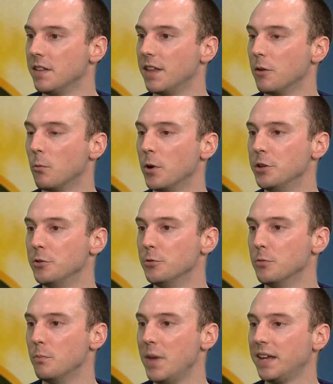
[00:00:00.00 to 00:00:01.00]
that when
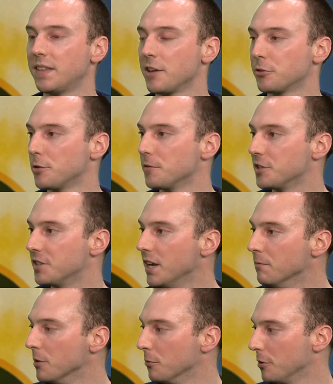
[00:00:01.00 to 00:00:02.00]
you make that sort of a
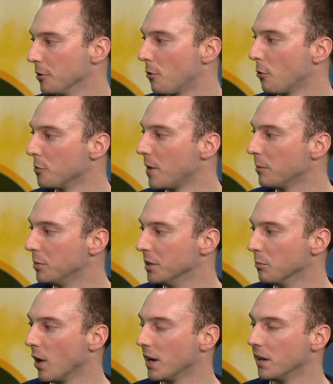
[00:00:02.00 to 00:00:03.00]
statement with your quarterback
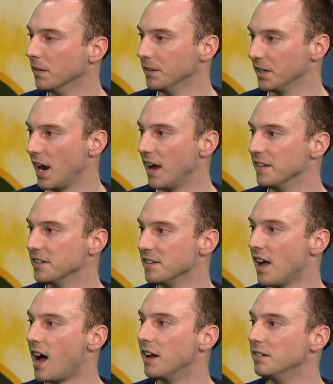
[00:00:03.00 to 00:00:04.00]
being Brett Hundley, a guy that's
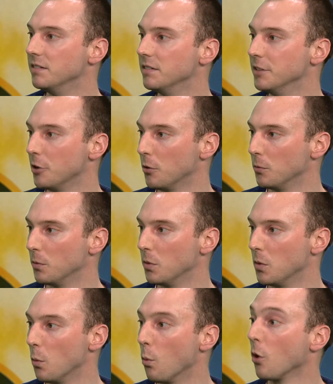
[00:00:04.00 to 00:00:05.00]
not,
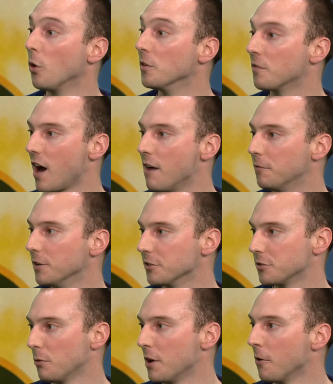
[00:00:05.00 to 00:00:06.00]
the world of confidence
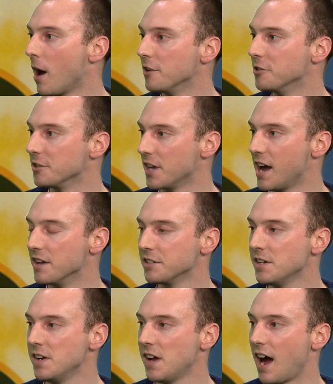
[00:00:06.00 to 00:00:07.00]
the way Rodgers has,
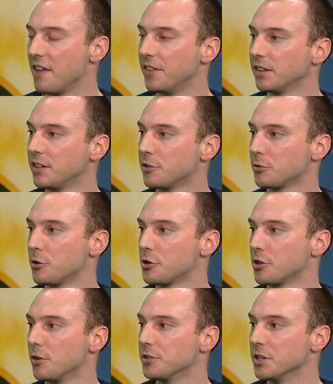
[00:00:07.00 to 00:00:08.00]
I think that it sort of
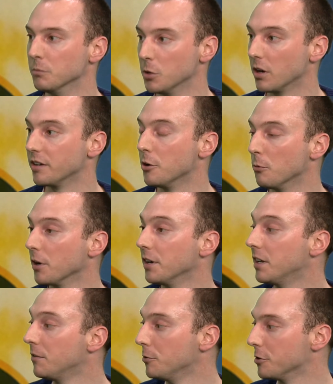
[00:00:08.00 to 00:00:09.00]
shows him, look, we're going to
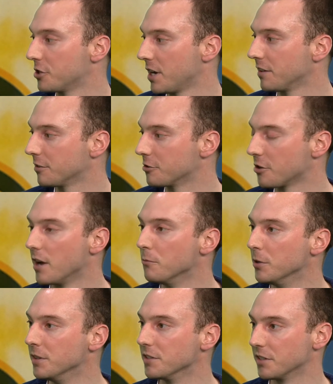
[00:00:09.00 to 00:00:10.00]
give you a chance to try and
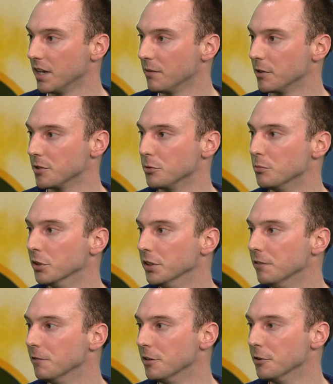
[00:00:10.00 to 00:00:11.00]
win this game because we
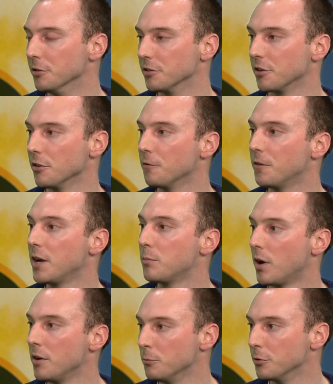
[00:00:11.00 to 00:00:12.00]
believe in you. And so the fake
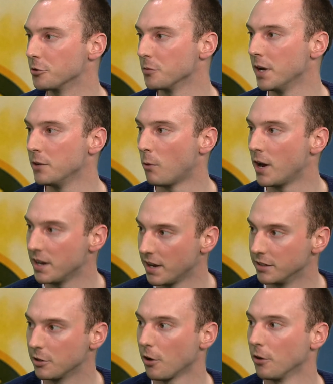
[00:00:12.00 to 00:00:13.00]
punt with Jermaine
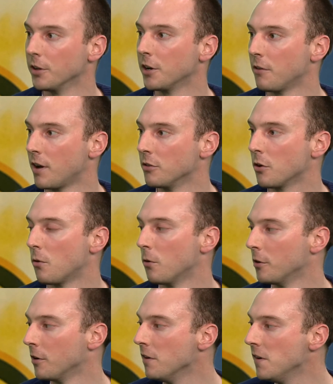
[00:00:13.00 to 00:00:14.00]
Whitehead curling around the
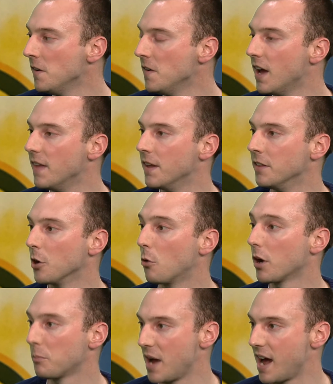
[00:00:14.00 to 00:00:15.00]
corner, and then the
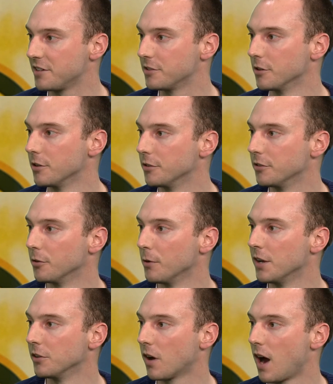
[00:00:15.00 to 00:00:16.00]
quick pass to
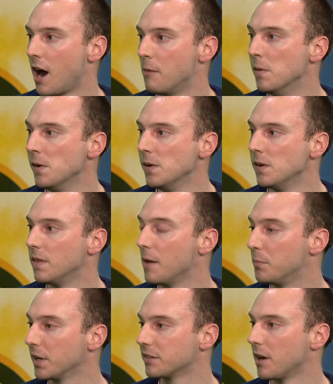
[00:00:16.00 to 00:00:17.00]
Randall Cobb
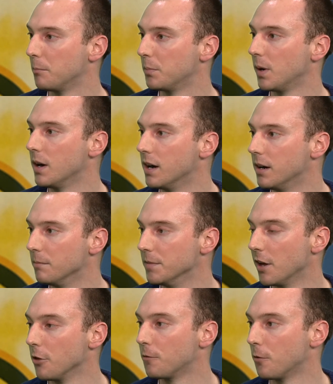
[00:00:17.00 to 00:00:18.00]
that picked up
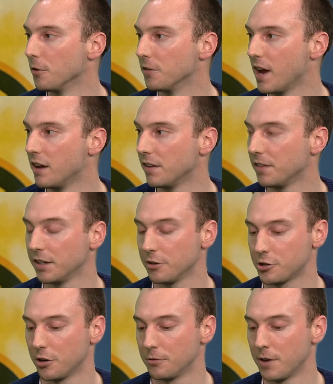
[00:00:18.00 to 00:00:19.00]
the other fourth down. I think it
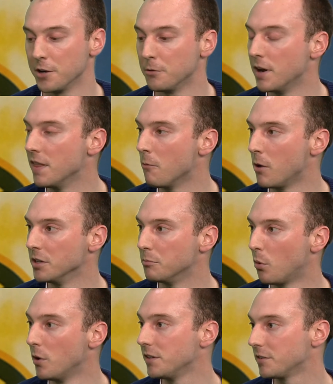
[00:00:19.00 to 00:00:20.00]
showed right away they wanted
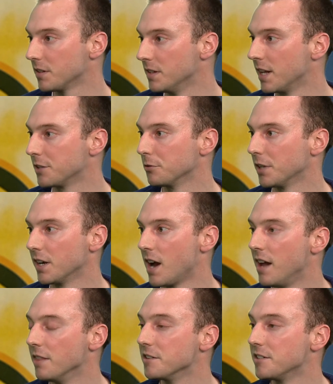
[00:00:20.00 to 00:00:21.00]
points, and that's what they
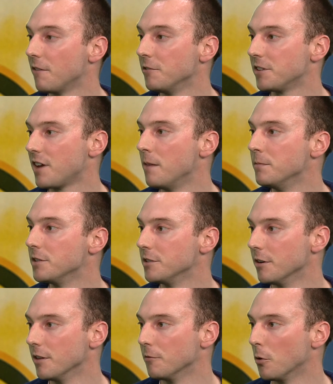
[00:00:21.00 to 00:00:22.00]
got. The 7th time this
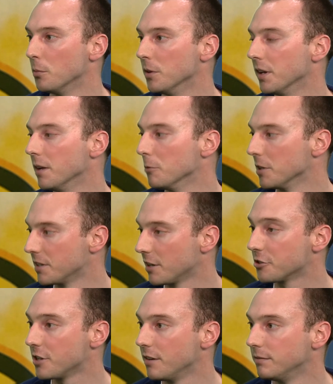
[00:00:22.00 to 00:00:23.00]
year they've opened the game with a
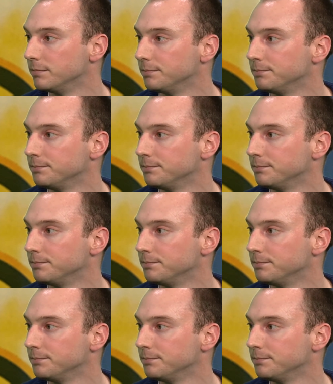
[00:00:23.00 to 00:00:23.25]
touchdown.